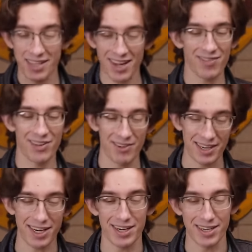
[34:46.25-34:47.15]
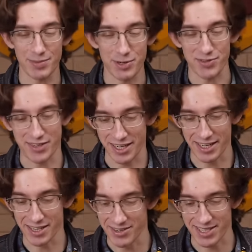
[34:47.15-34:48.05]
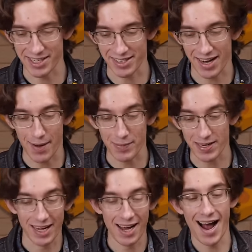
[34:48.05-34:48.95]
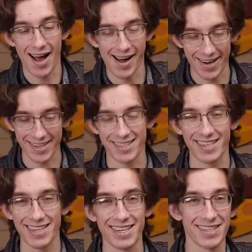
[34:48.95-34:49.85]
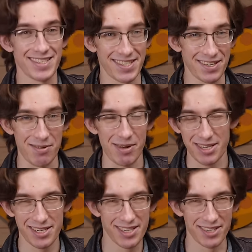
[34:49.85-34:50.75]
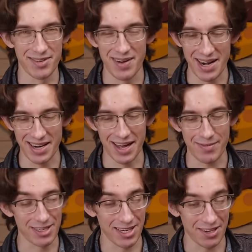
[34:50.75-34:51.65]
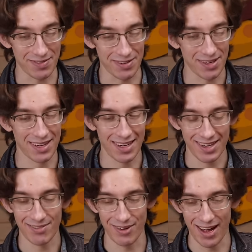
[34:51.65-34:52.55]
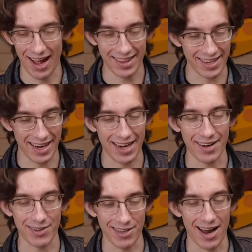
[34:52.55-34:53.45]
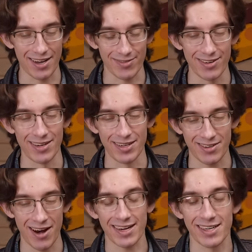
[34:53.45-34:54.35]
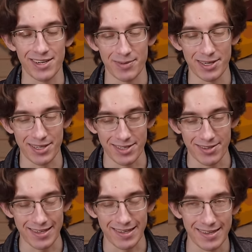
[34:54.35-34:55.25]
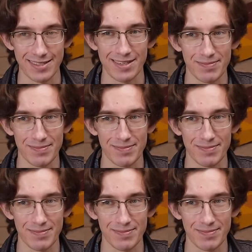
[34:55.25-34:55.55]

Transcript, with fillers: I definitely want to hear, especially if you get a new sealed copy honestly still still debating that myself. I think I'd have a lot of fun cracking open a new one of those.